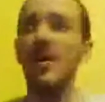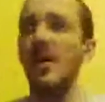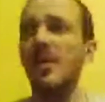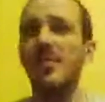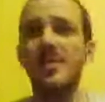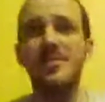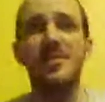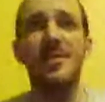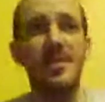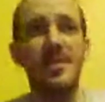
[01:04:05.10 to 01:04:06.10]
Let's
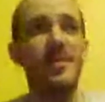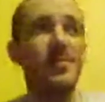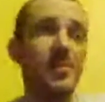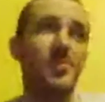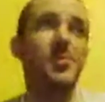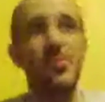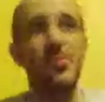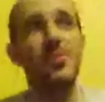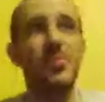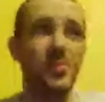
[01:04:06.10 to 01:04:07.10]
see.
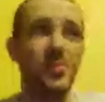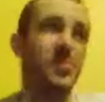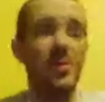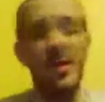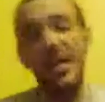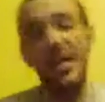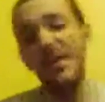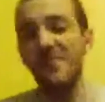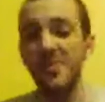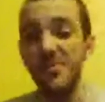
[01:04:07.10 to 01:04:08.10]
And
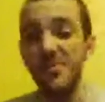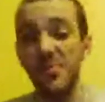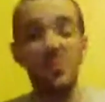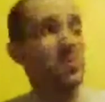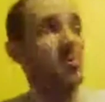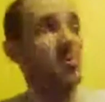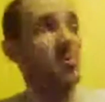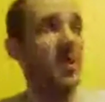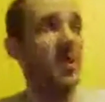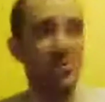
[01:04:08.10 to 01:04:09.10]
you know, for those old school
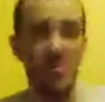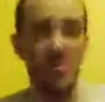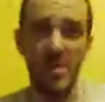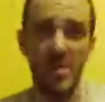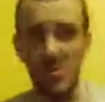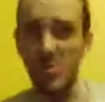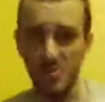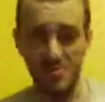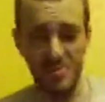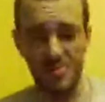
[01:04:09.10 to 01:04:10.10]
gamers who don't like the
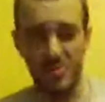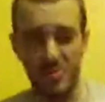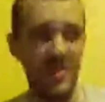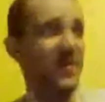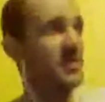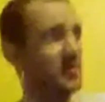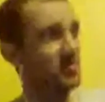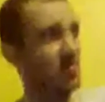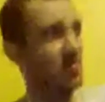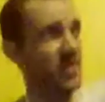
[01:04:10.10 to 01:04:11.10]
whole 3D
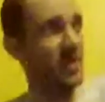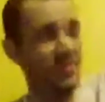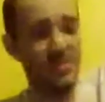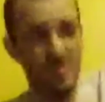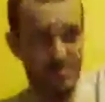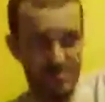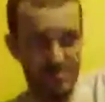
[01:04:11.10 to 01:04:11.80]
effects, we have the